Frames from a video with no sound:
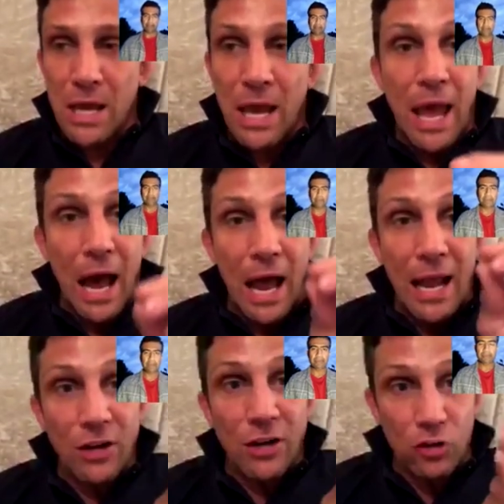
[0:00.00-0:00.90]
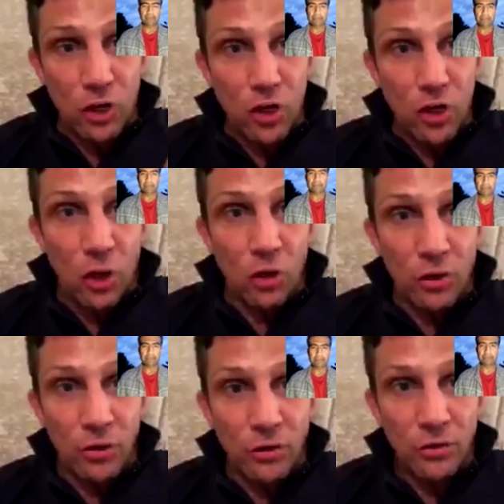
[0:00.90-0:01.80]
electric shock
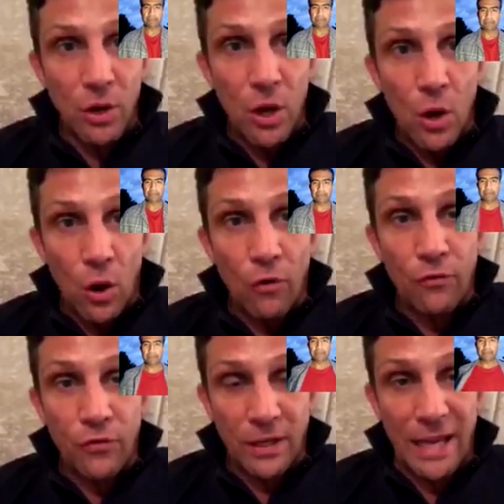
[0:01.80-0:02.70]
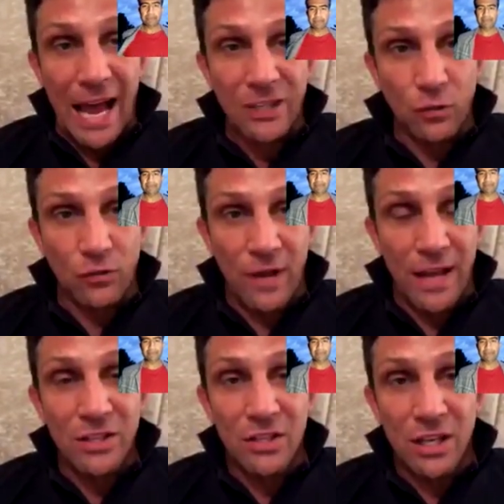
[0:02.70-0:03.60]
of the cattle
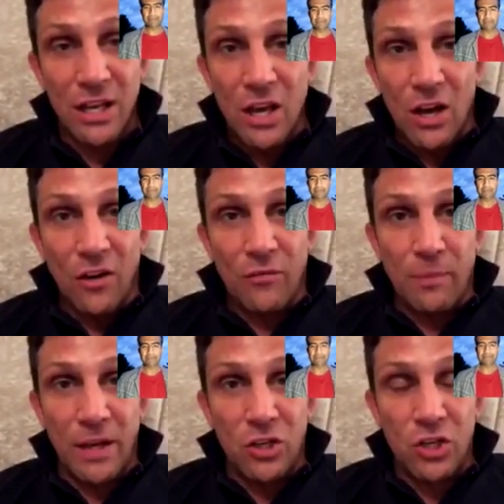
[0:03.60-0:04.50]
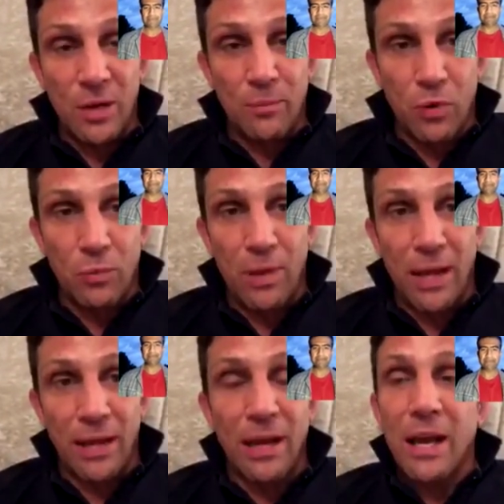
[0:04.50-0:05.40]
fence, of being a sheep or a
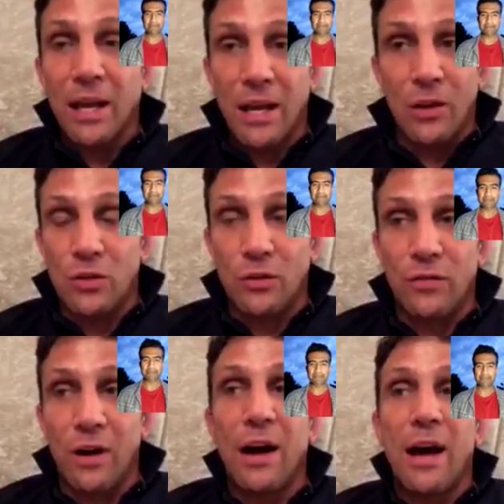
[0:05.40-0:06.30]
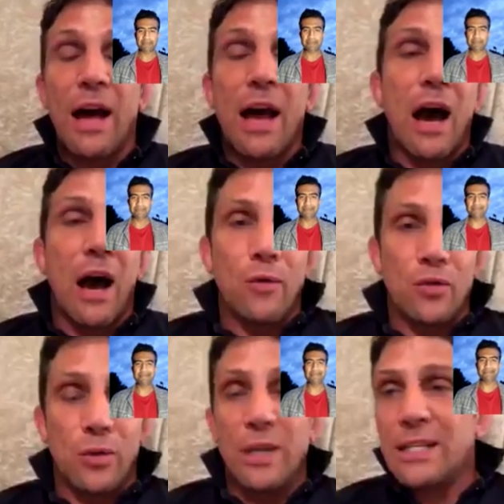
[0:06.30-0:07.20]
pig, going too far. I was
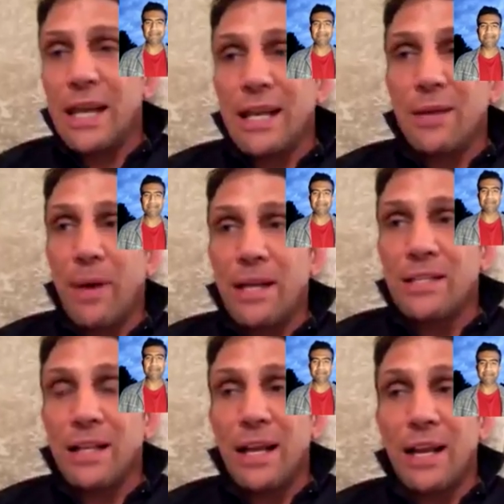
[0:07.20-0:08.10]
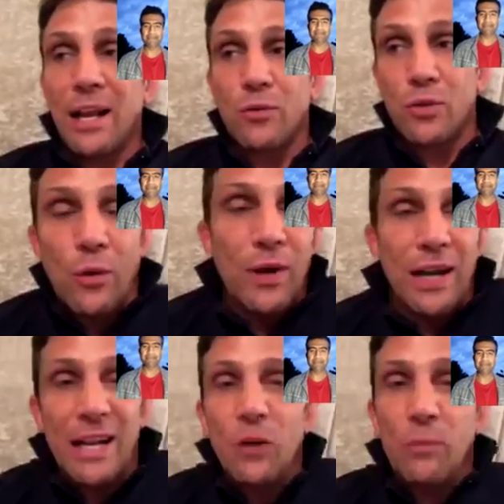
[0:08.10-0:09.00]
doing a technique basically, and I was going a
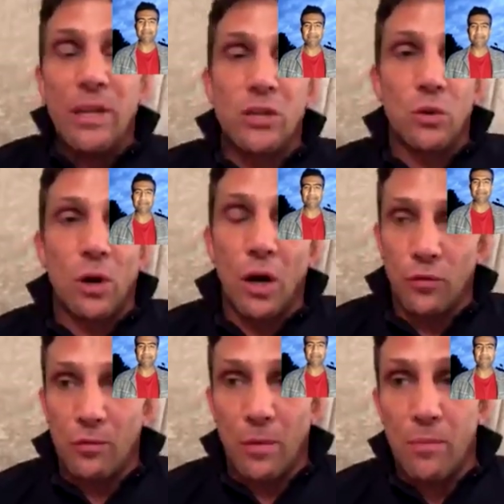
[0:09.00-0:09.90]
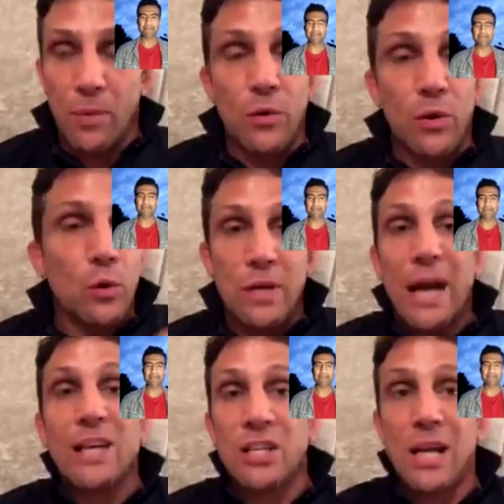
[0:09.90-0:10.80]
little bit too hard with my opponent, who was
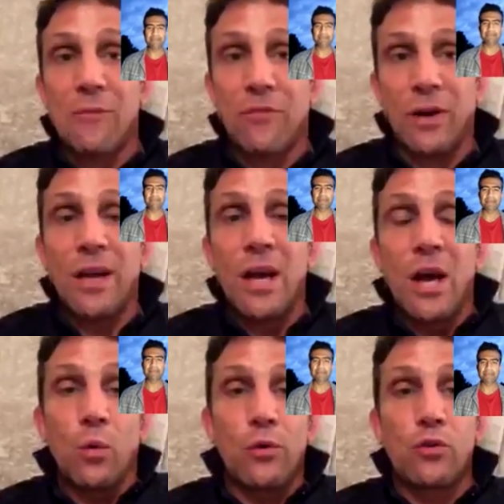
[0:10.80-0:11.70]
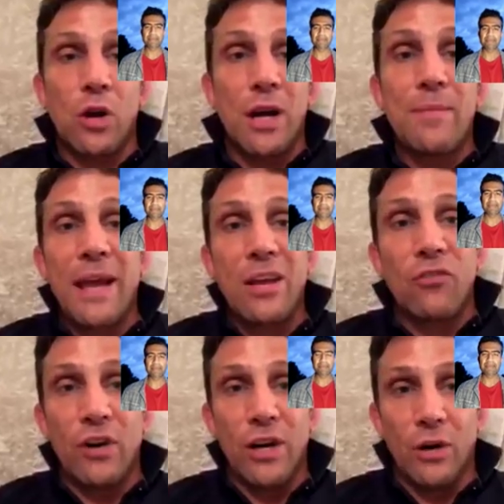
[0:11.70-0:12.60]
actually up for it. We were trying to make it
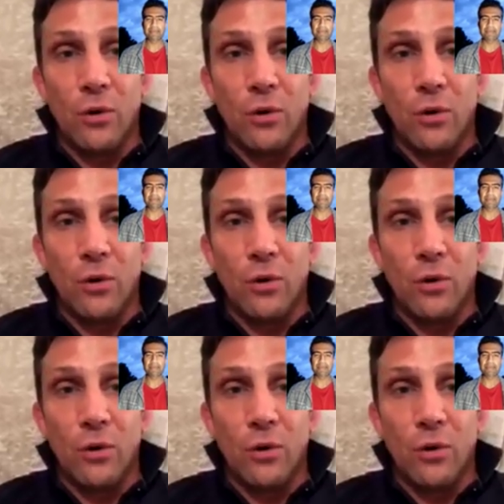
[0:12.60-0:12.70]
real,